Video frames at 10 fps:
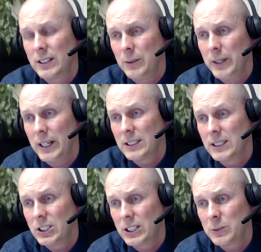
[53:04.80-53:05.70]
of DBS
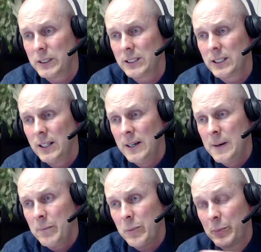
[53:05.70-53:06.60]
adjustments.
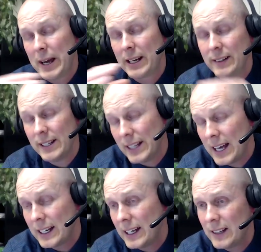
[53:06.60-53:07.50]
But back in the
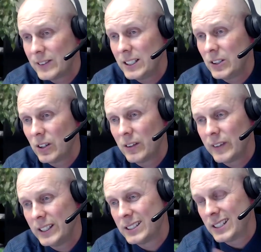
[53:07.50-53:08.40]
day, I have seen all of
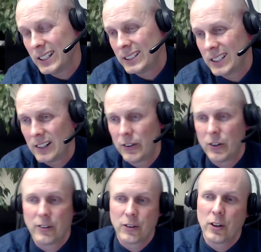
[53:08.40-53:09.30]
these things and I've
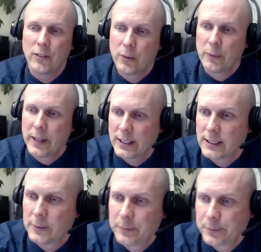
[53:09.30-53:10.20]
heard of all of them, yes.